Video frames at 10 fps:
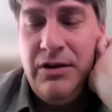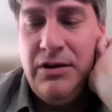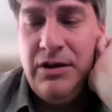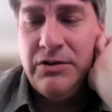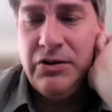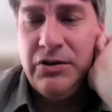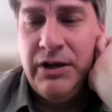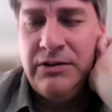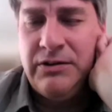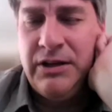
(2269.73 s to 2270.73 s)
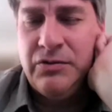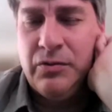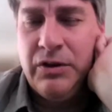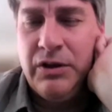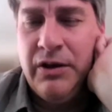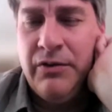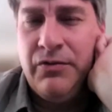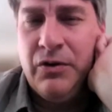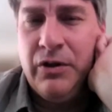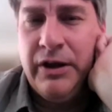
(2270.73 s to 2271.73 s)
And so that's really, I
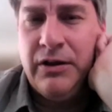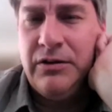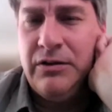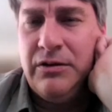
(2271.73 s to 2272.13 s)
feel like